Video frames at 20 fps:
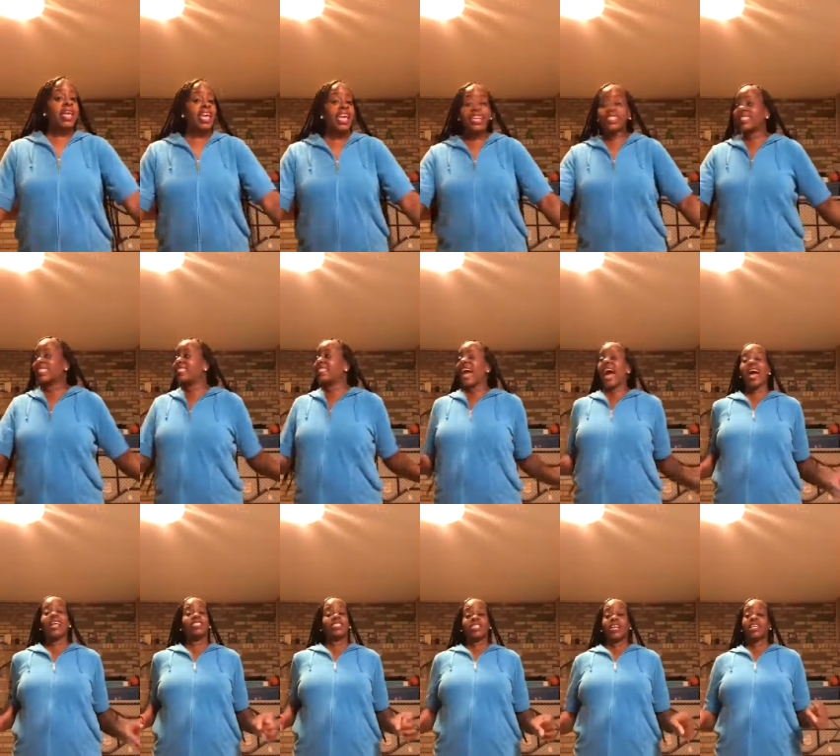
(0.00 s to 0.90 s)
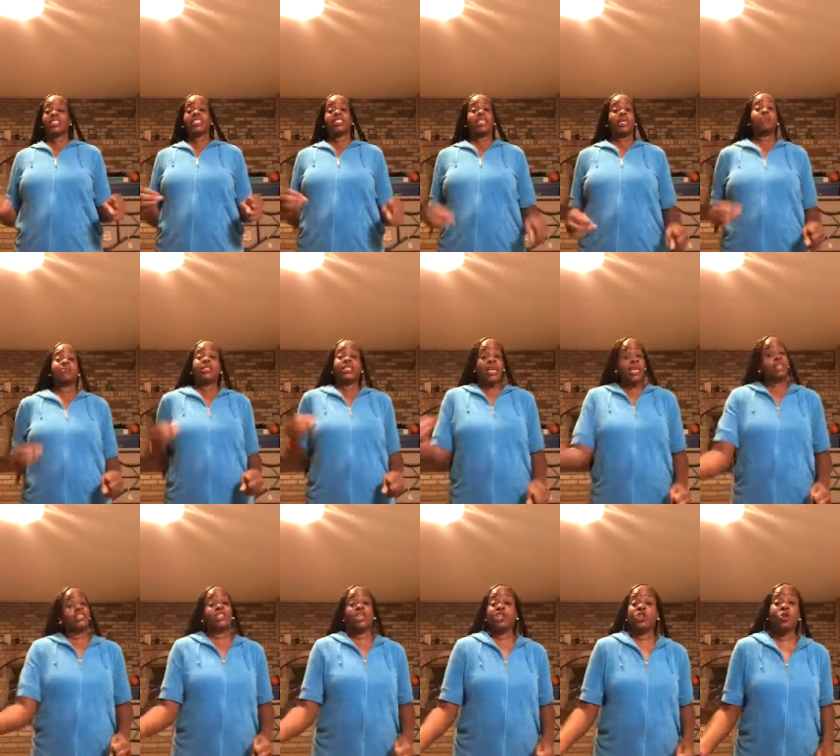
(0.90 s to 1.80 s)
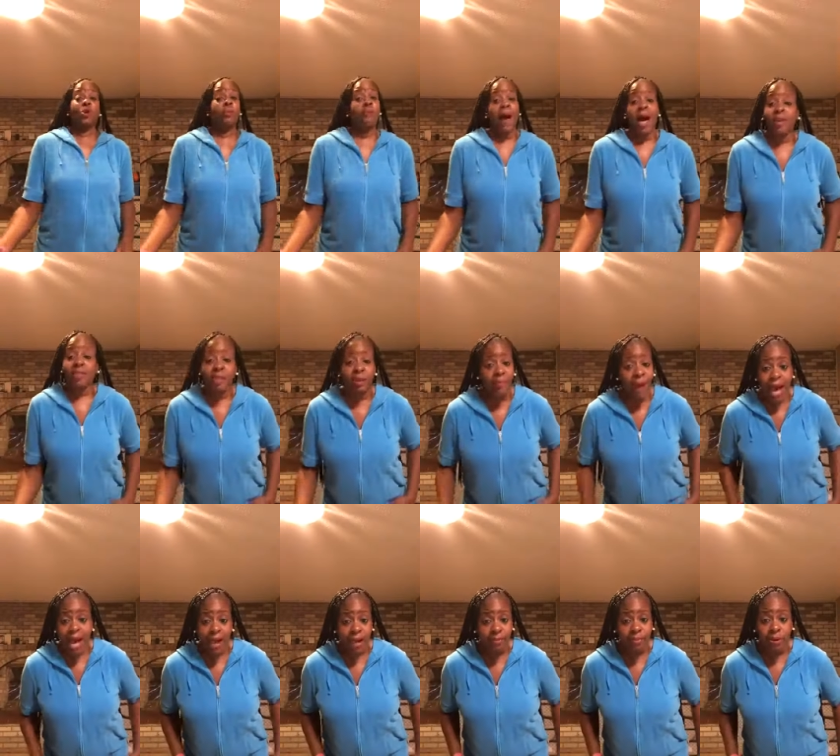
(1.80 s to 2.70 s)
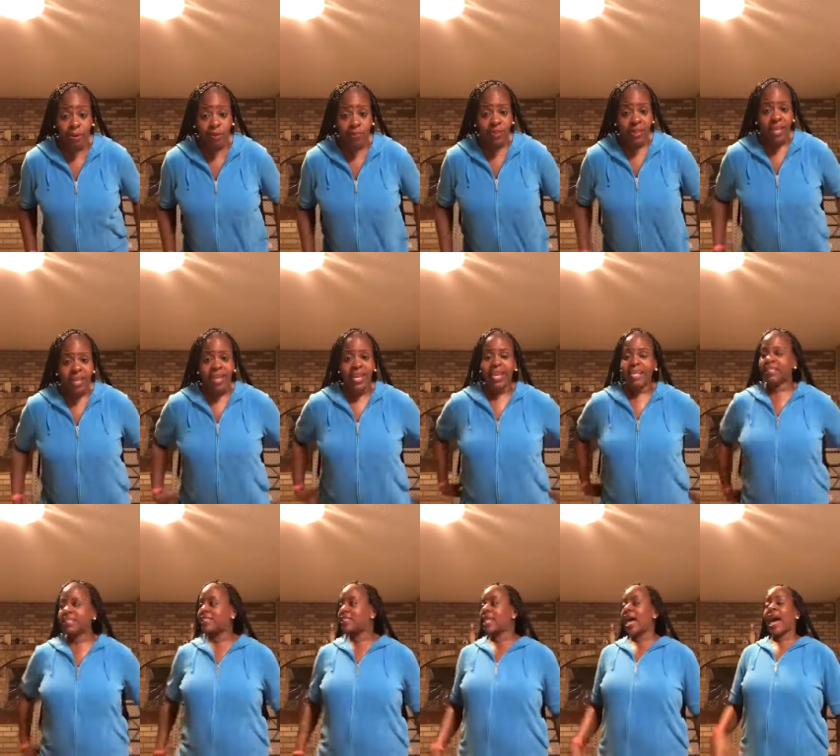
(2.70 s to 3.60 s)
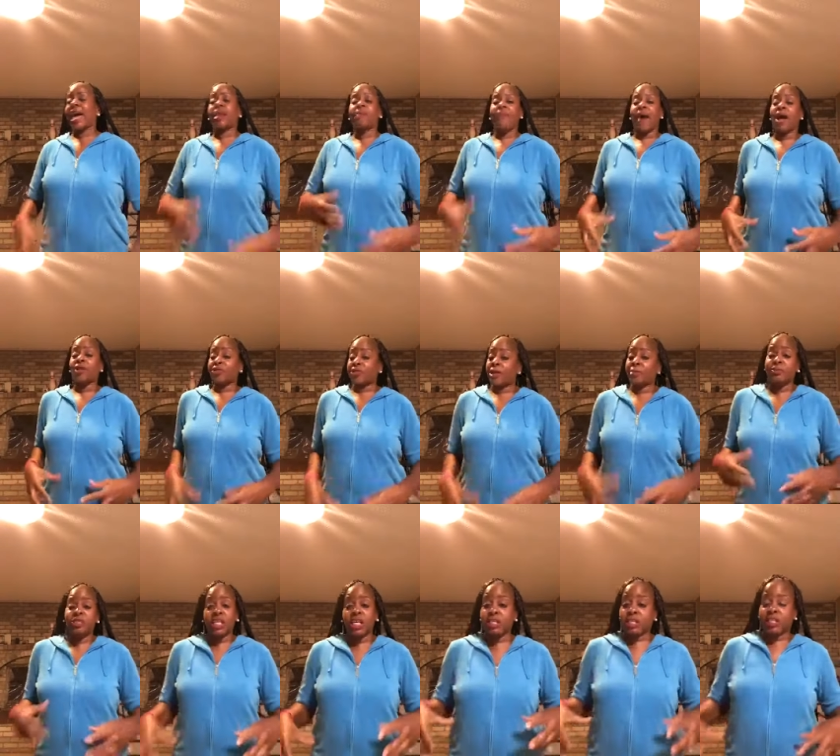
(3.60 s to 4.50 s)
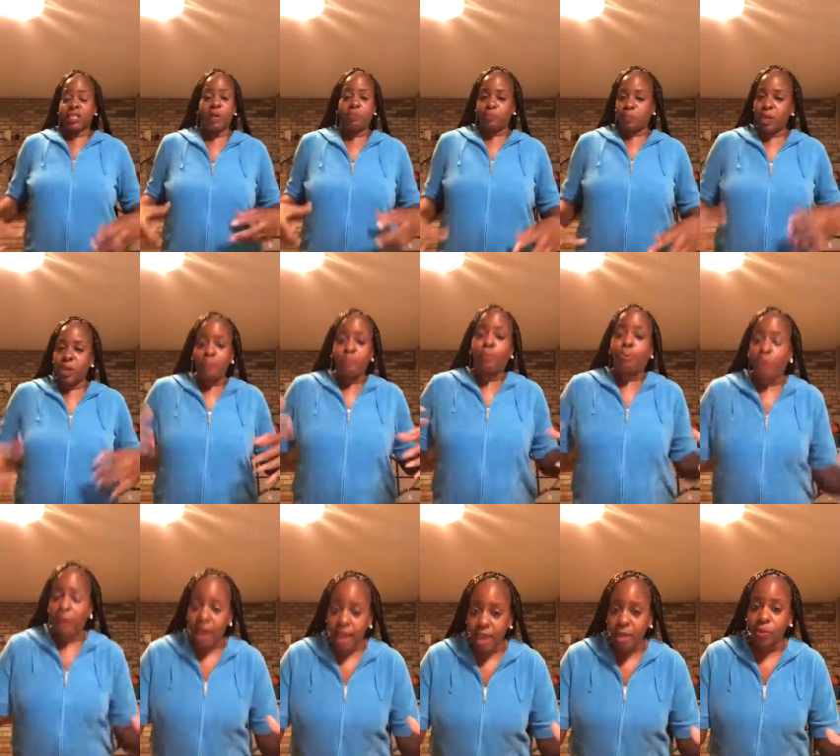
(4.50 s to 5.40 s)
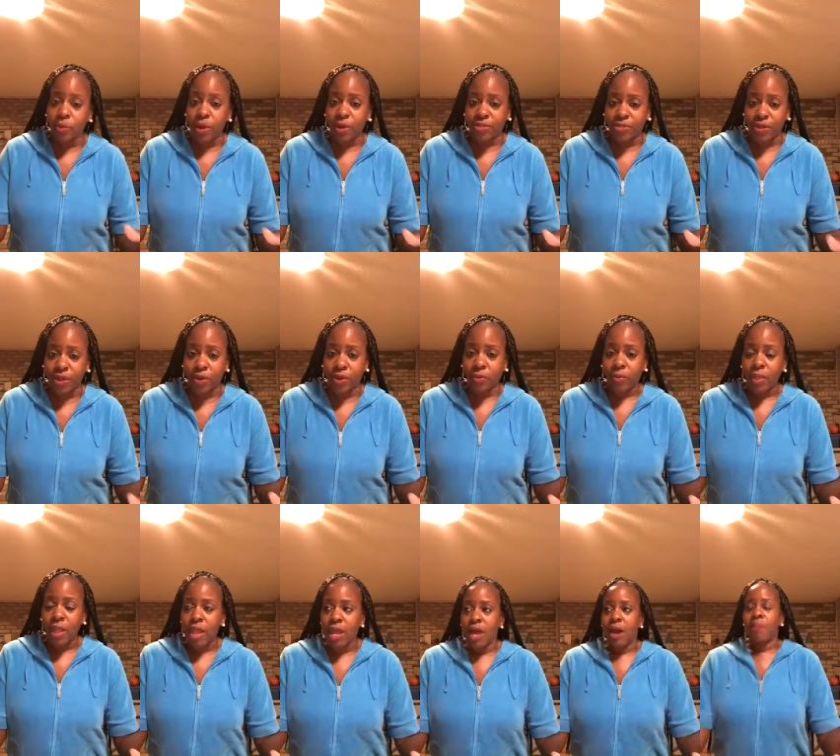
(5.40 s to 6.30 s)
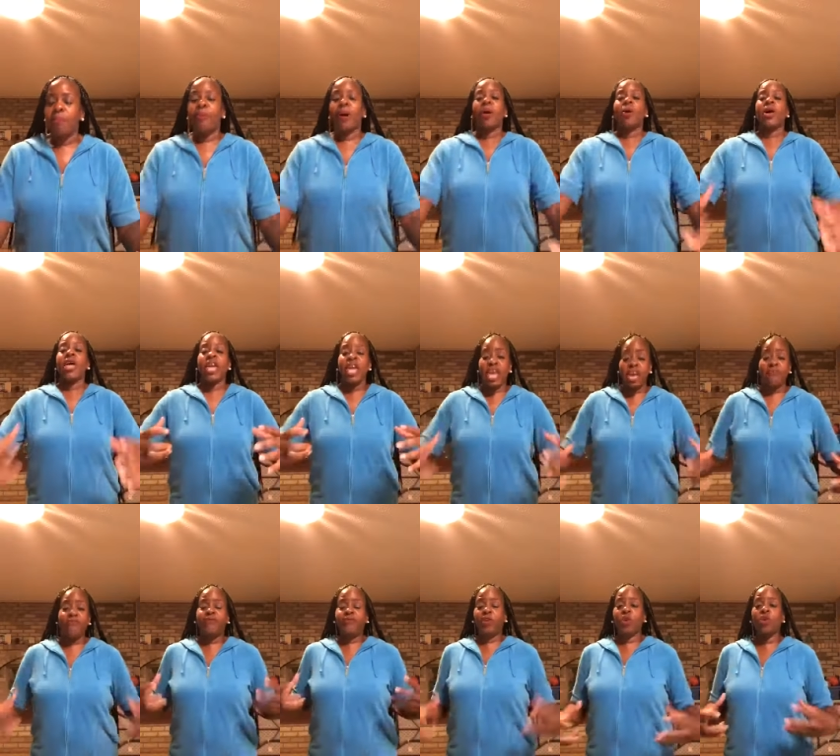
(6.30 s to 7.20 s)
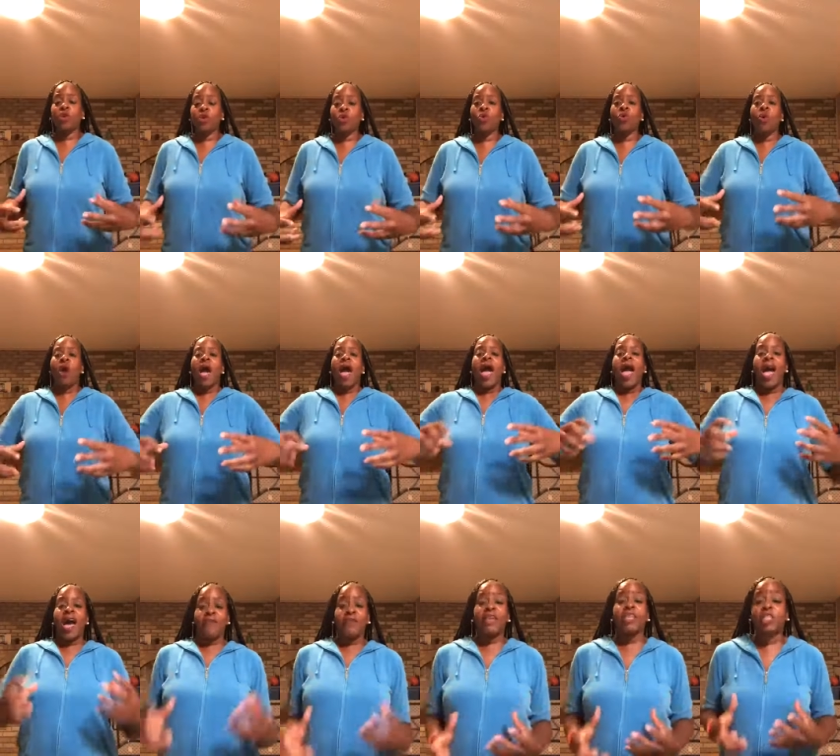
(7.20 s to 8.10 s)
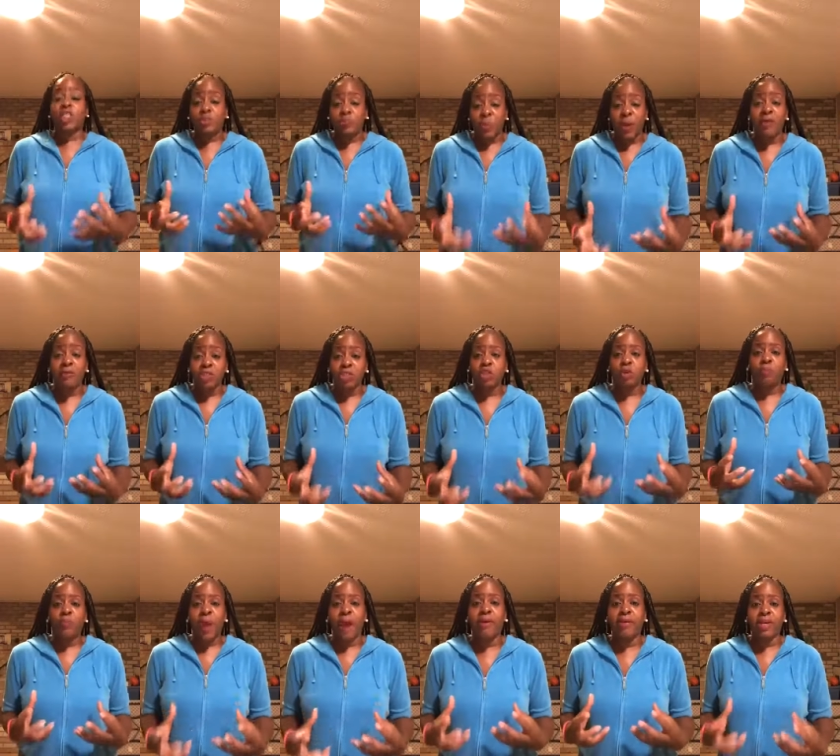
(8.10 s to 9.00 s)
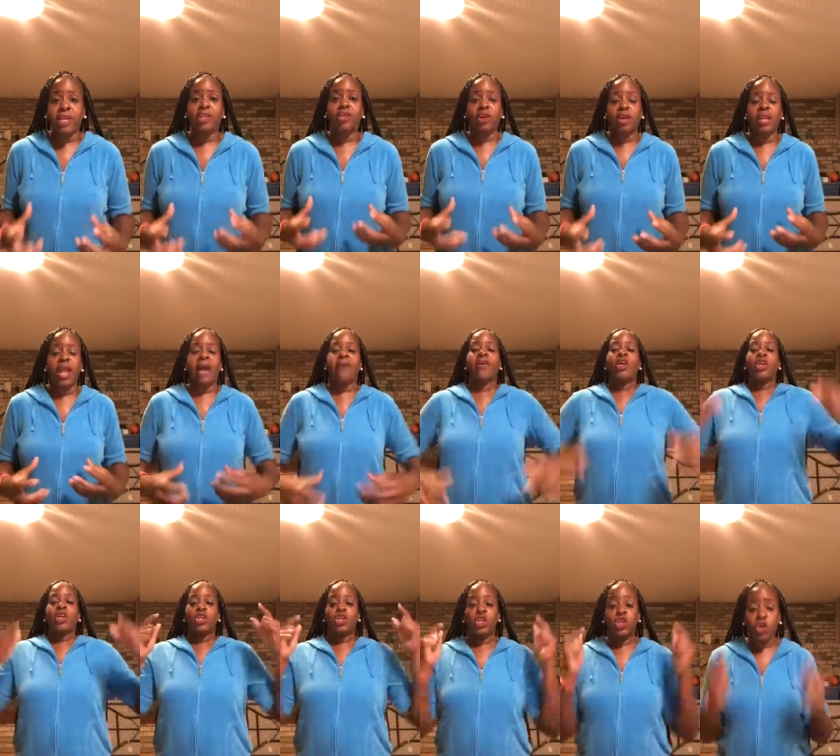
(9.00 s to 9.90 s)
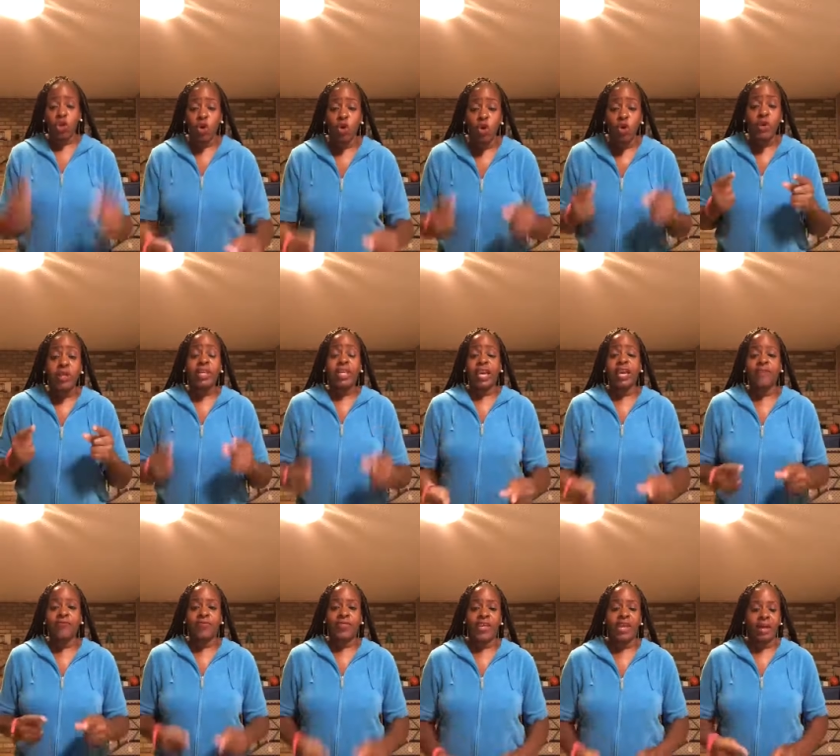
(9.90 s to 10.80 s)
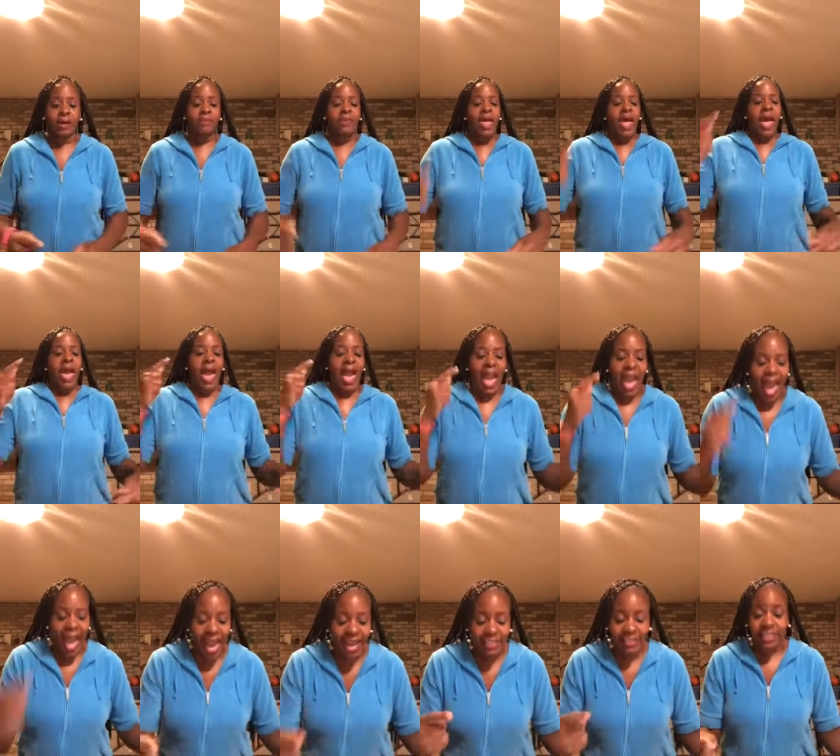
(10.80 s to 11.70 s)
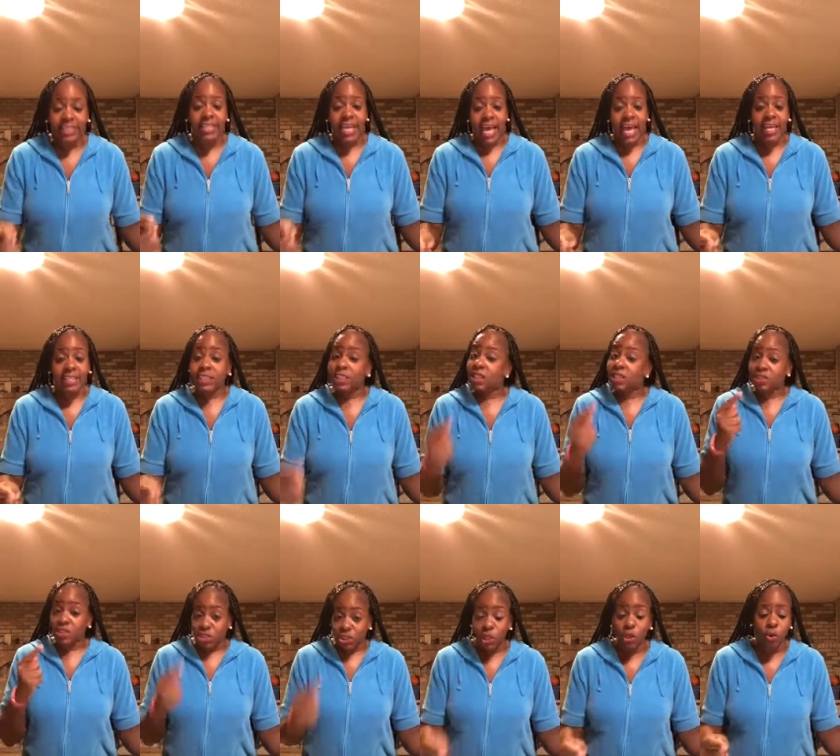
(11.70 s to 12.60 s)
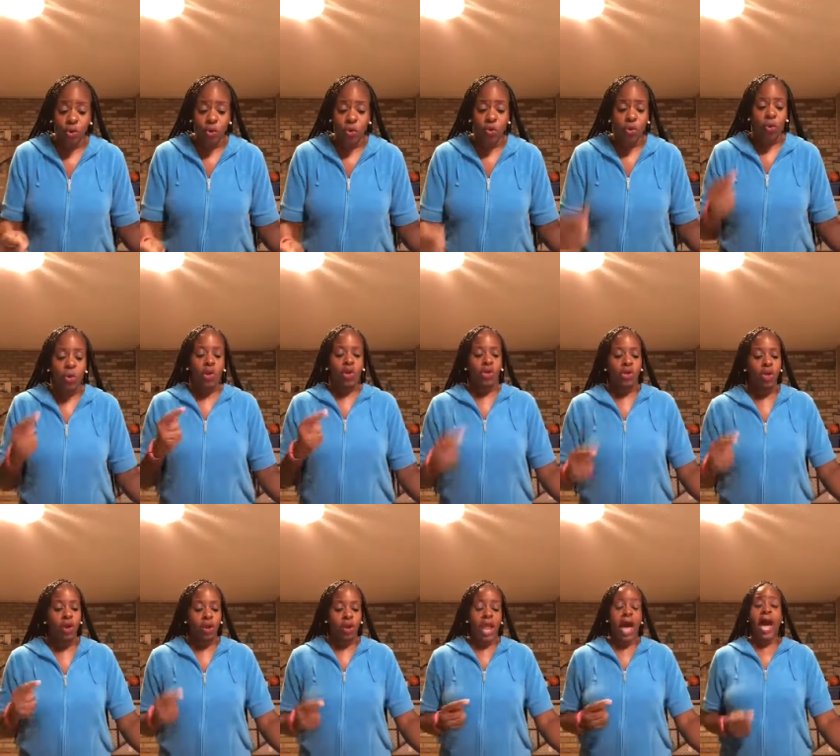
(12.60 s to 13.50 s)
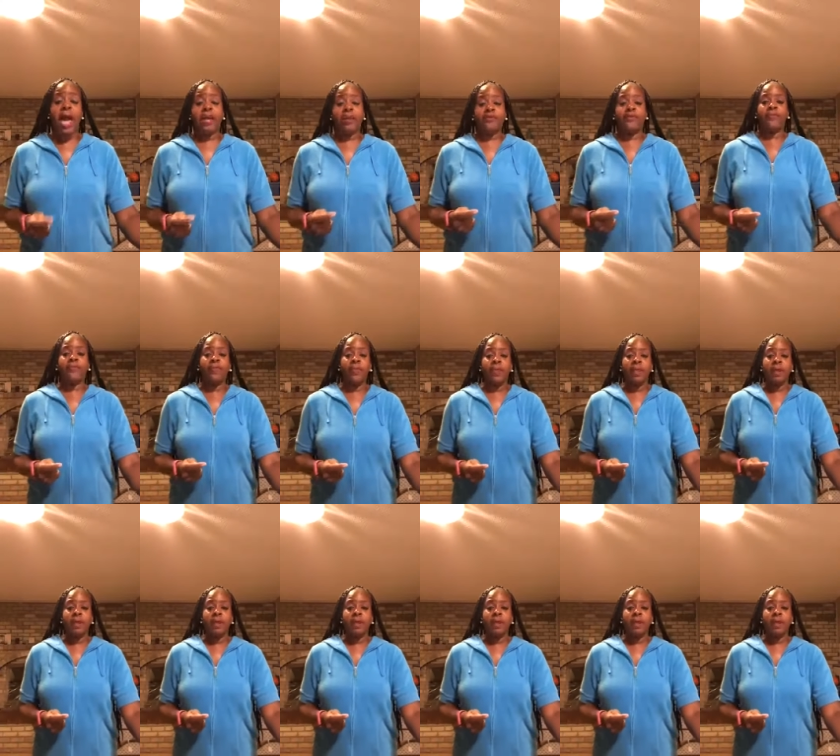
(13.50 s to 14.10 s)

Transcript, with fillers: It's not just them teaching you about the Bible. It's not about them just simply praying with you. But if you have a spiritual parent in your life, you give them access to your life.